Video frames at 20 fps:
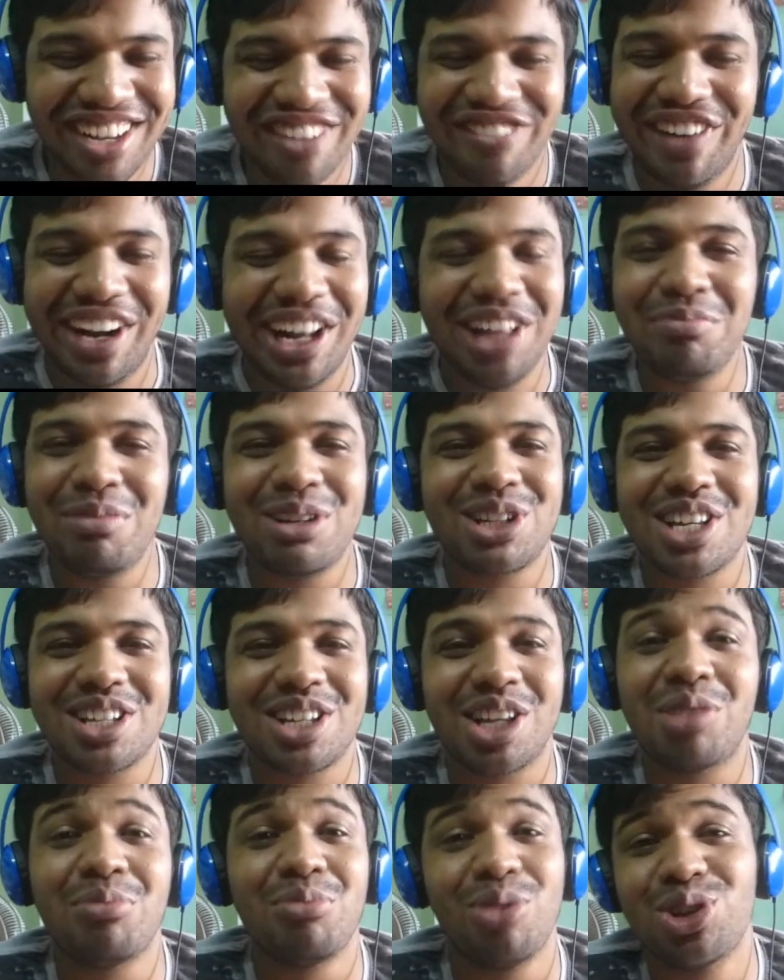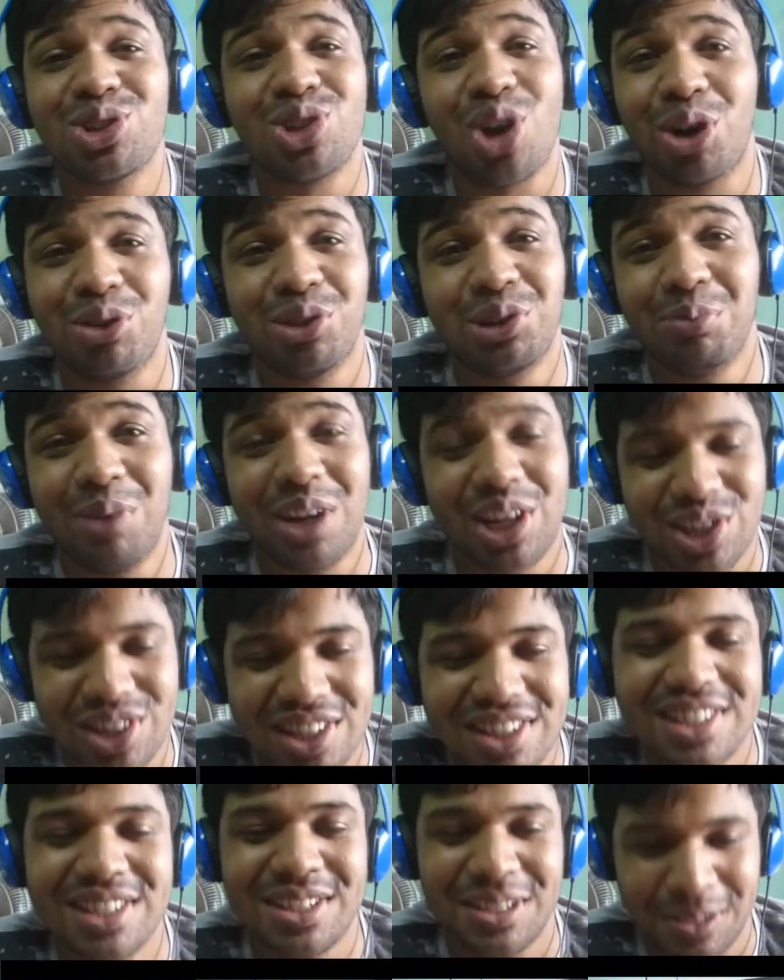Wedding pictures are the most awkward
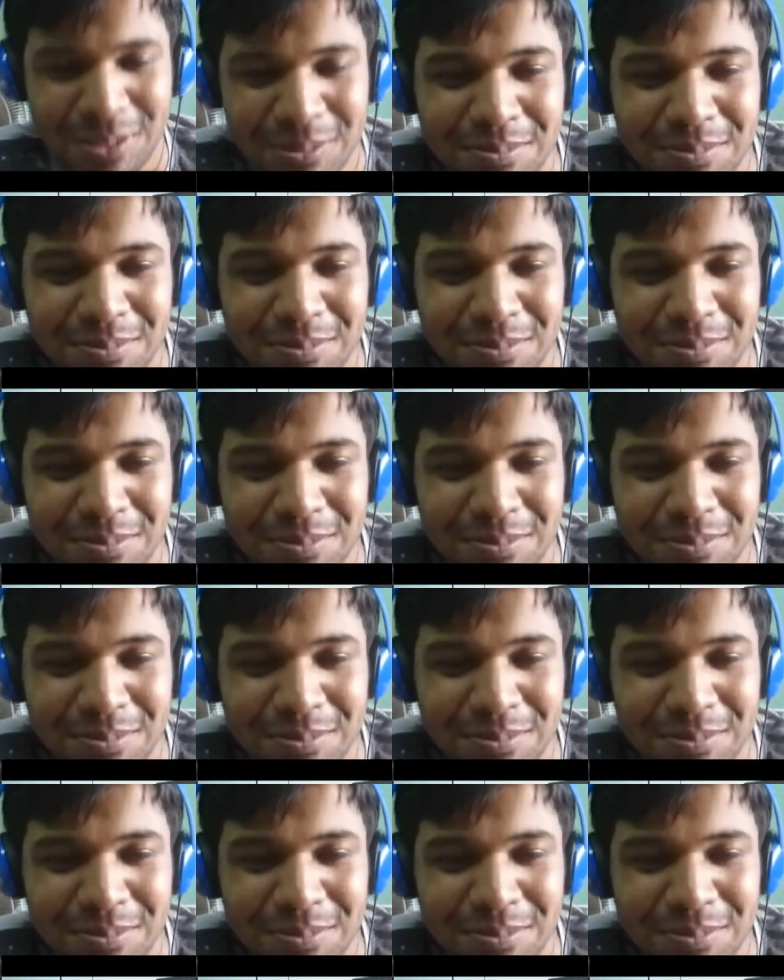pictures.